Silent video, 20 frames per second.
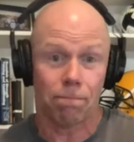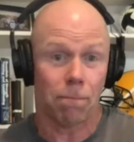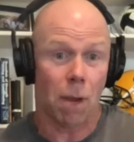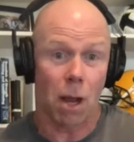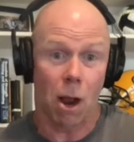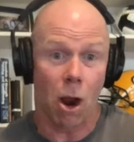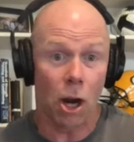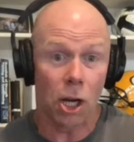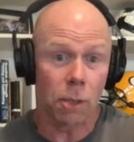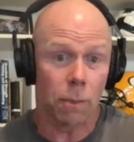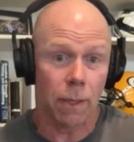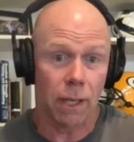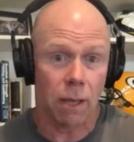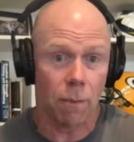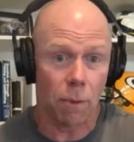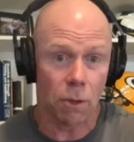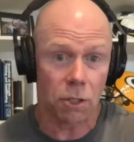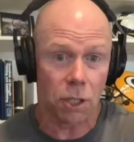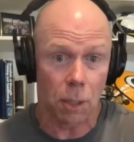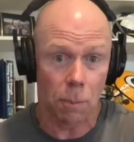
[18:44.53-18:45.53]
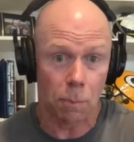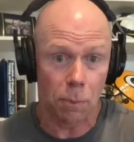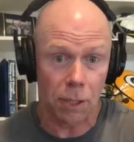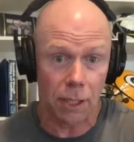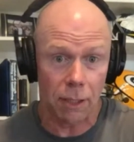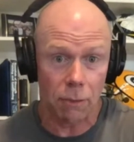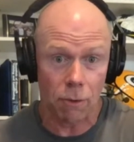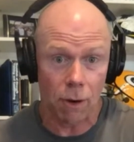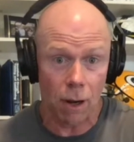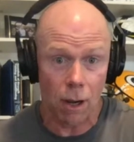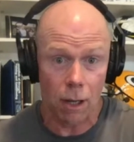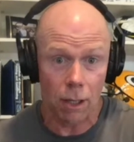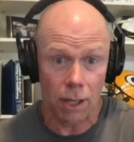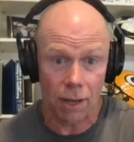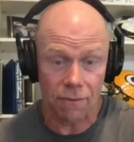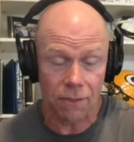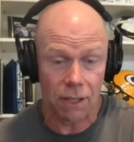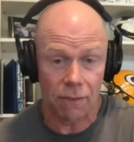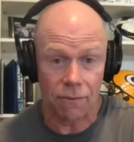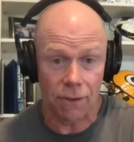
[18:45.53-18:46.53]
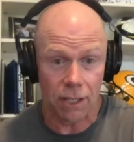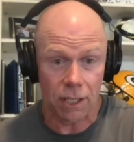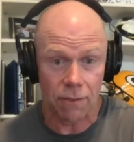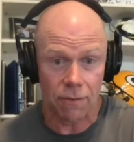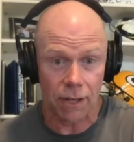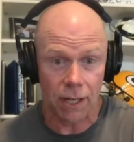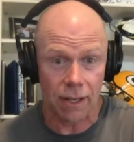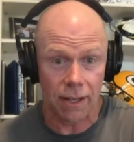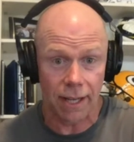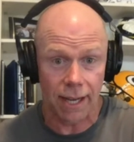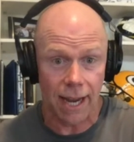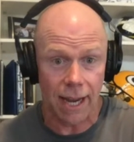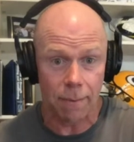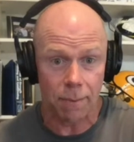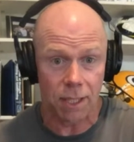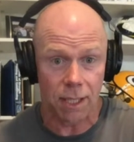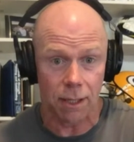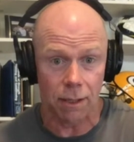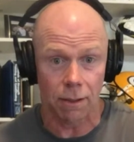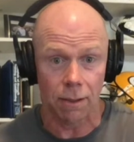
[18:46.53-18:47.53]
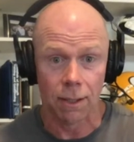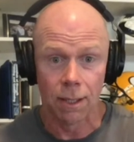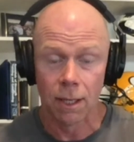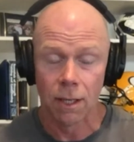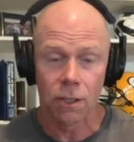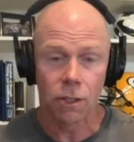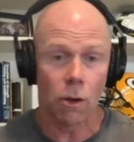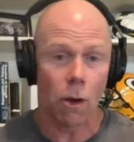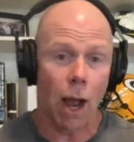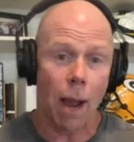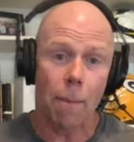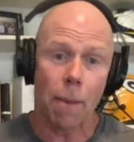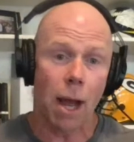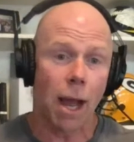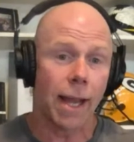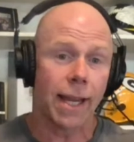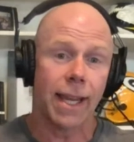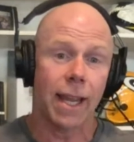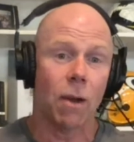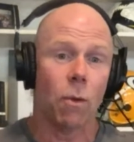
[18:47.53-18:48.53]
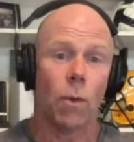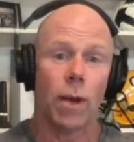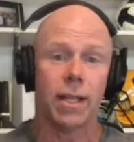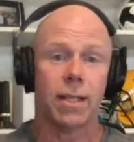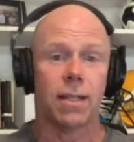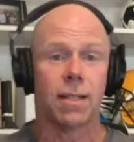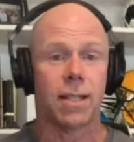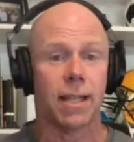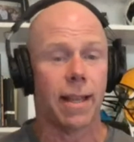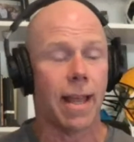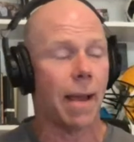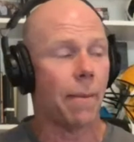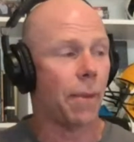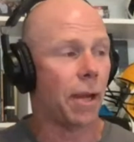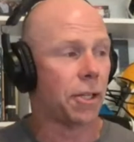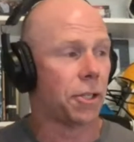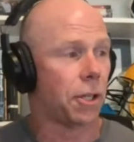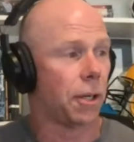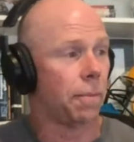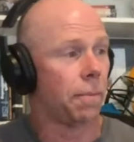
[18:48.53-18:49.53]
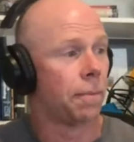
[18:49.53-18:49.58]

arguably the most complete left defensive end in the game still. So I can't wait to see that matchup.